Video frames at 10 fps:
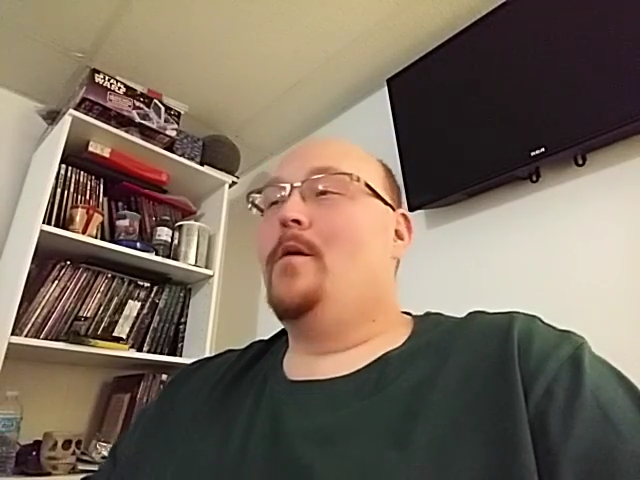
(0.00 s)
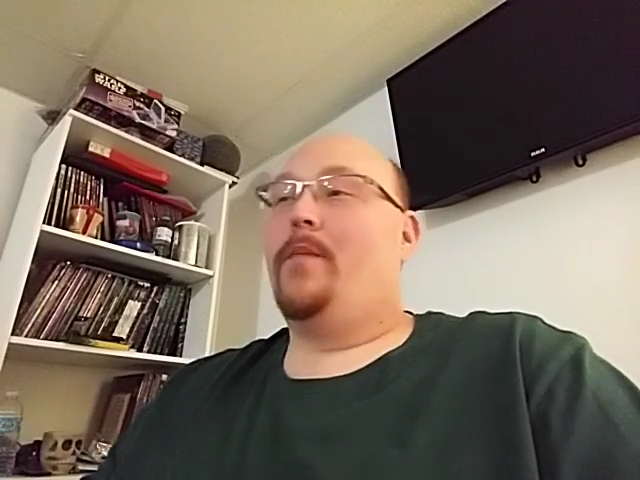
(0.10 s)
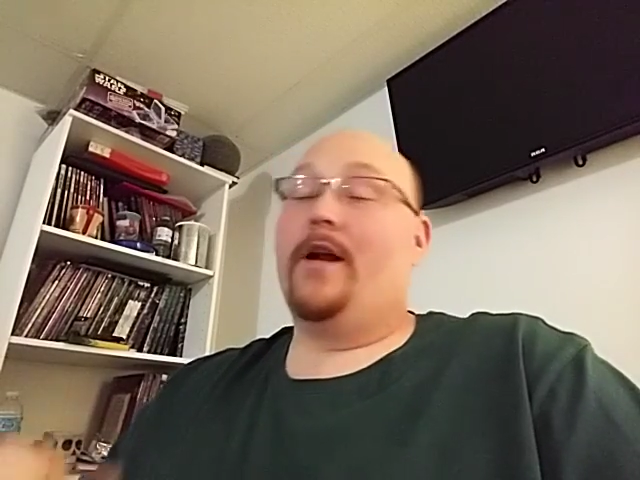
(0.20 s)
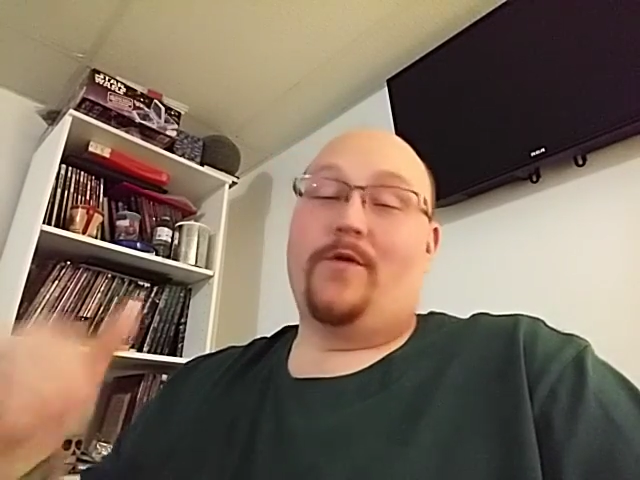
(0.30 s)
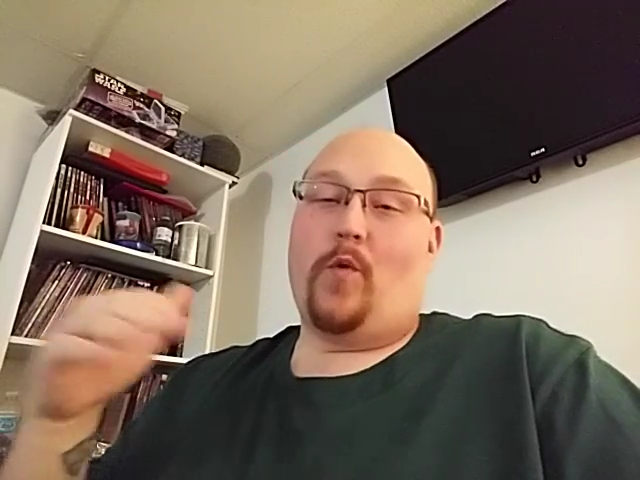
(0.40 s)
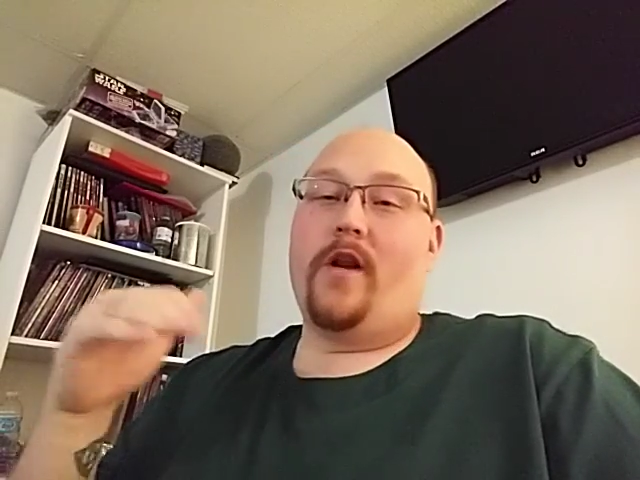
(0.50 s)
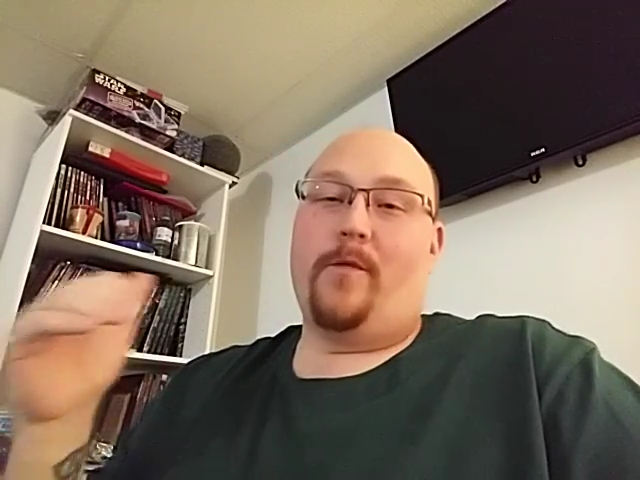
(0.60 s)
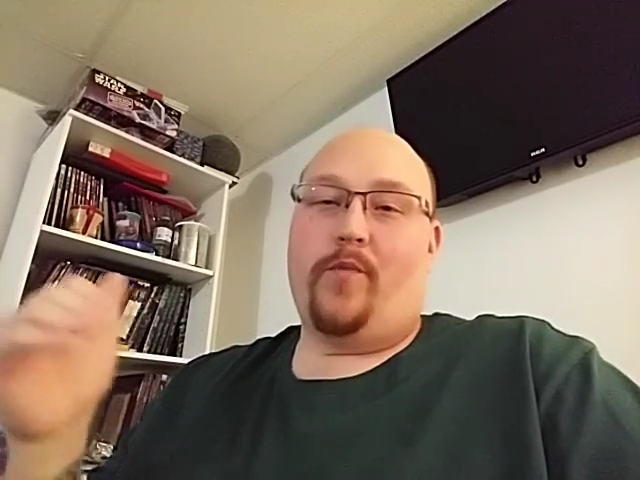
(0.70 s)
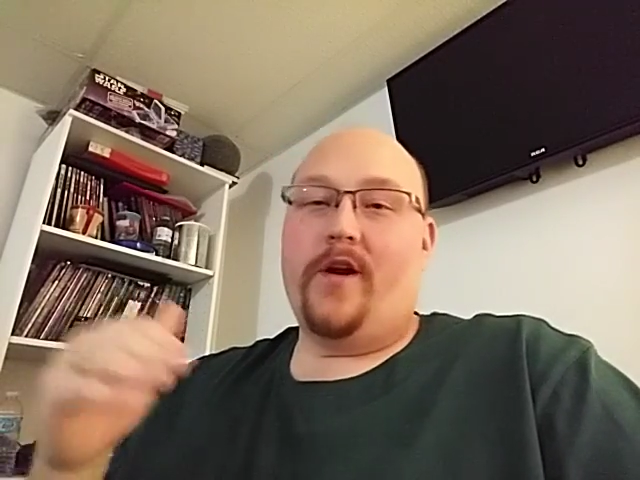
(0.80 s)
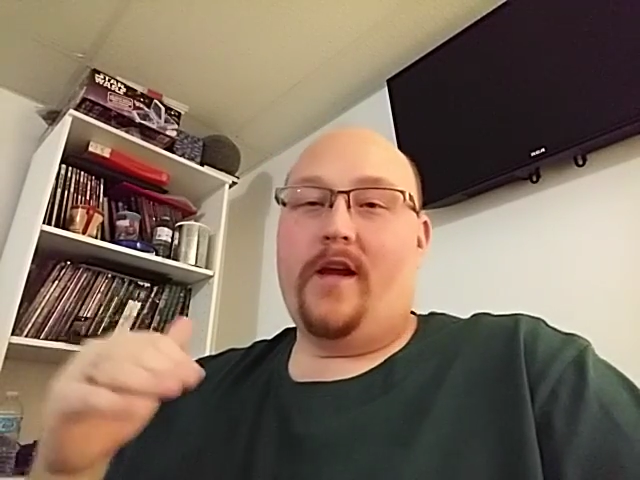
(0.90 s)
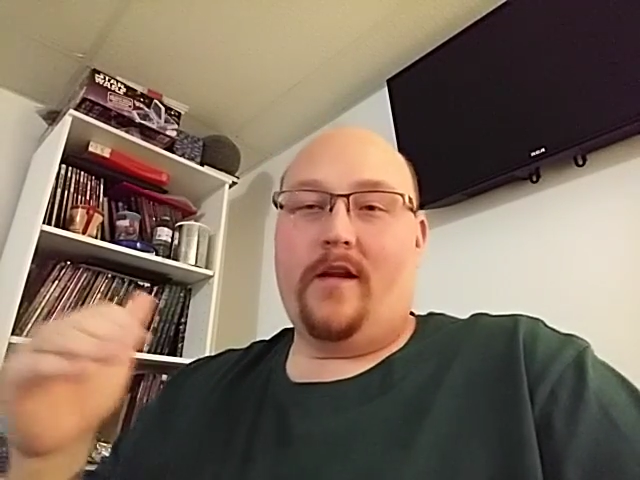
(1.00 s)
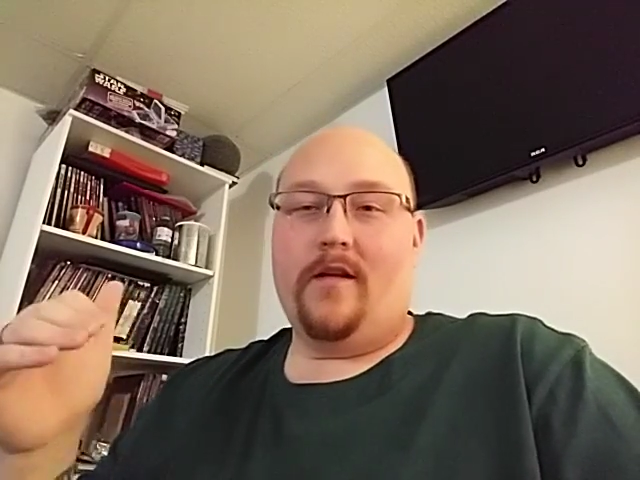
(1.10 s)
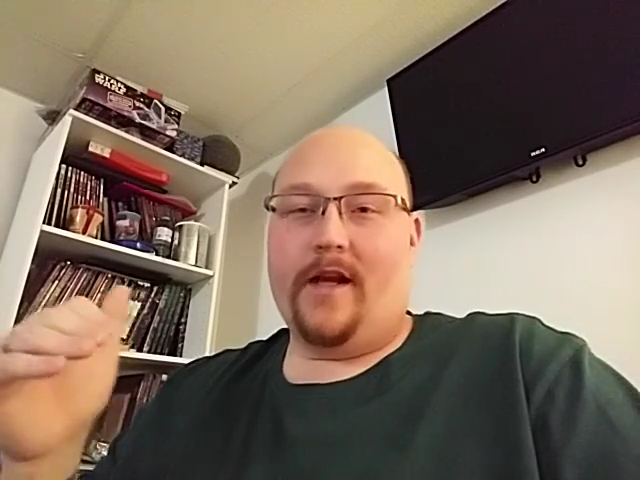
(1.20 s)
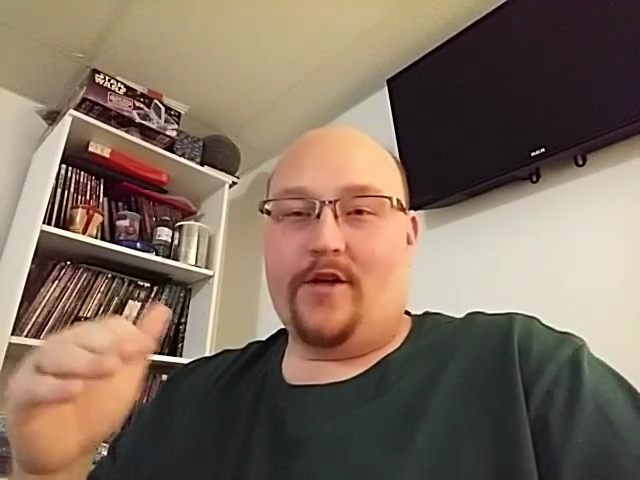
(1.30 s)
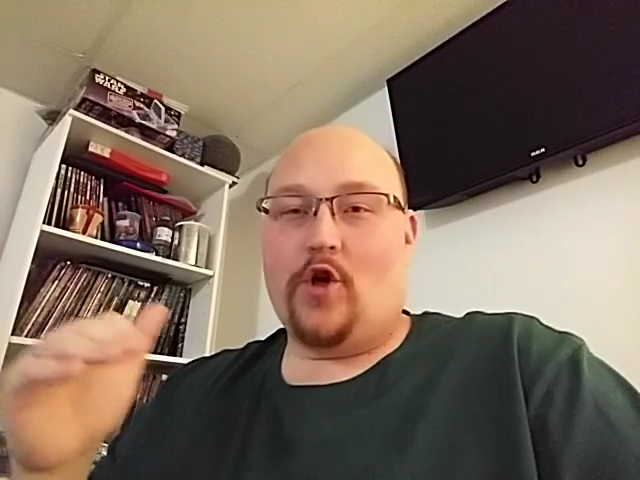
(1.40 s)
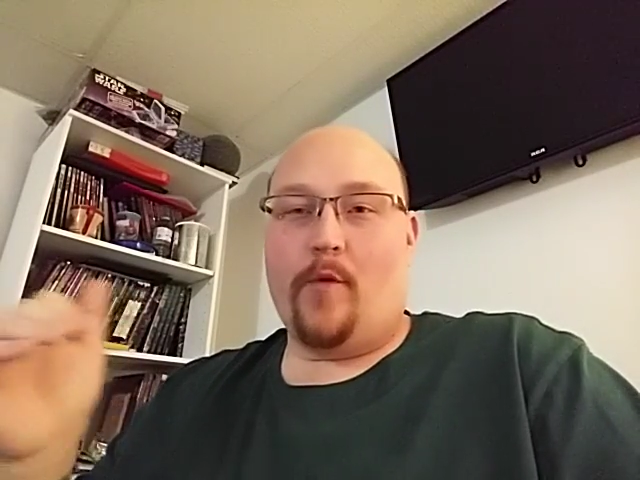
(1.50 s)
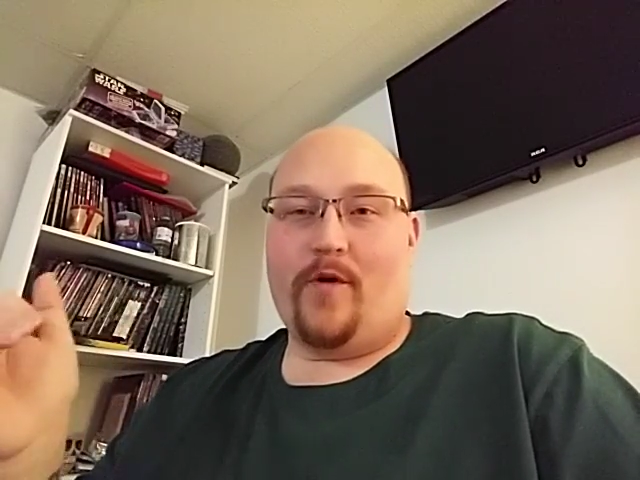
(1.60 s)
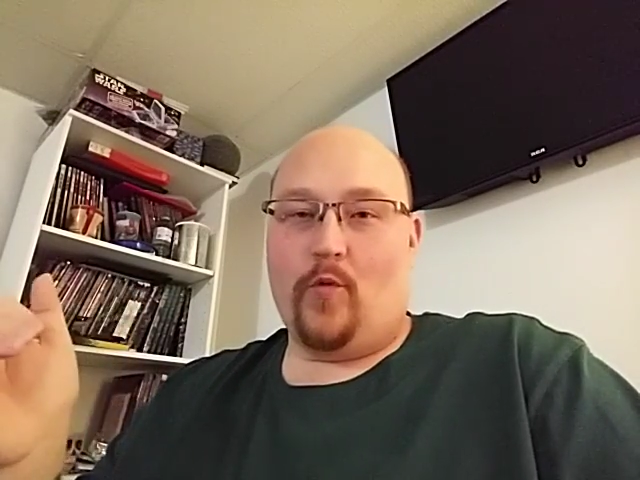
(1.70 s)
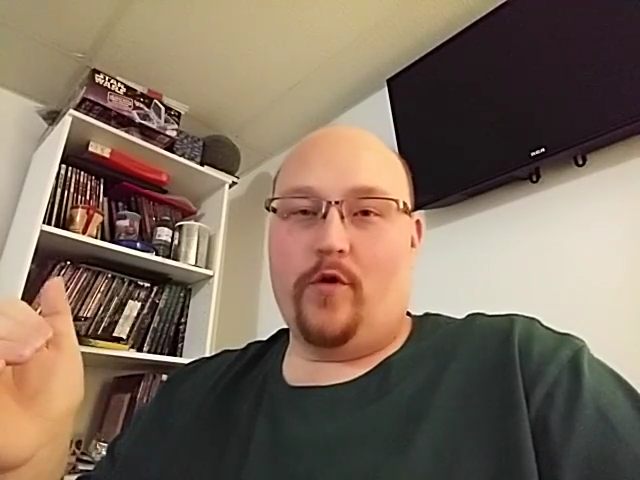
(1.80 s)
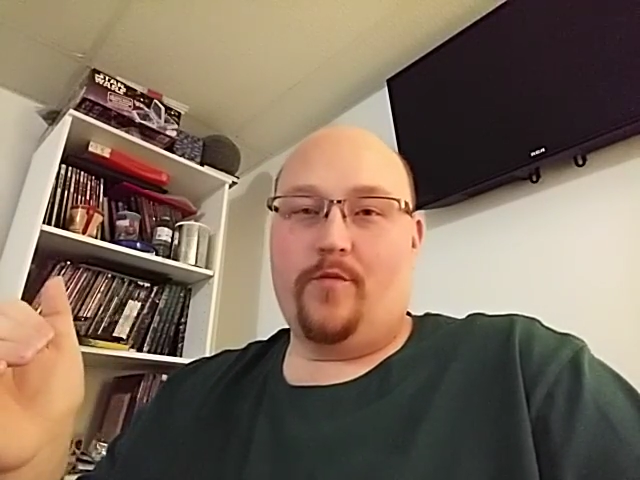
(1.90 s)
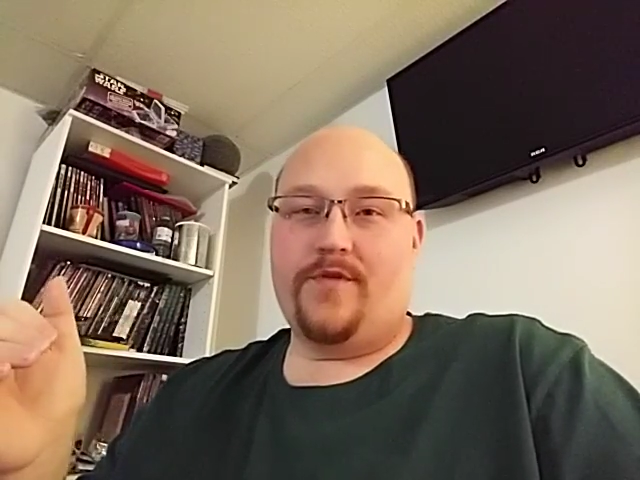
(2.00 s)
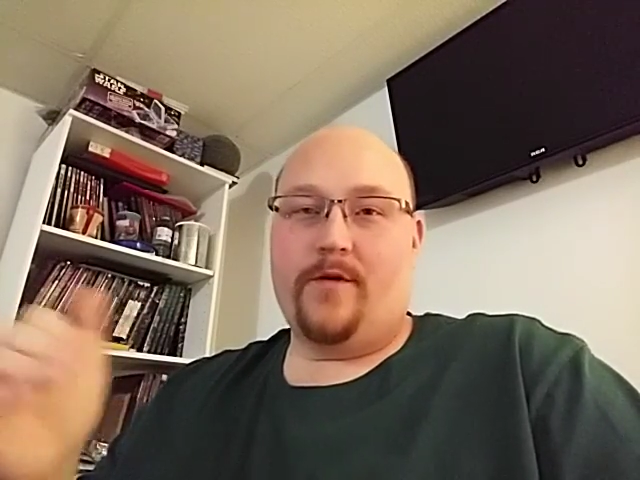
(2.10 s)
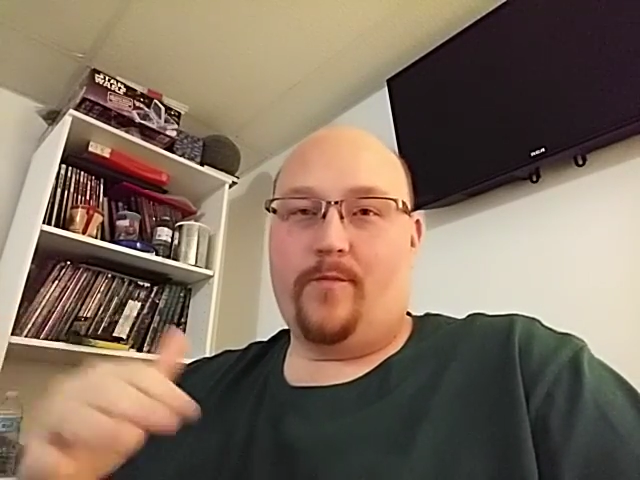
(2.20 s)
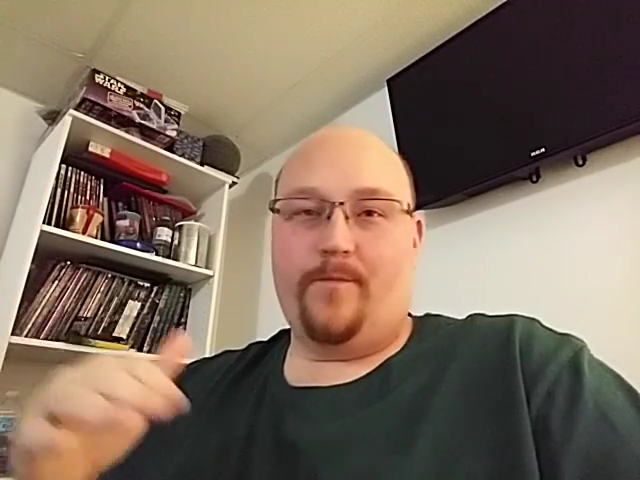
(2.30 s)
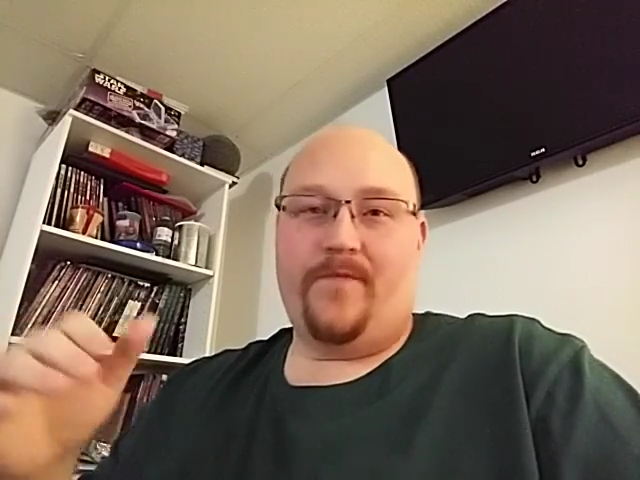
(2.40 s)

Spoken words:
But it was one of the determined rooms that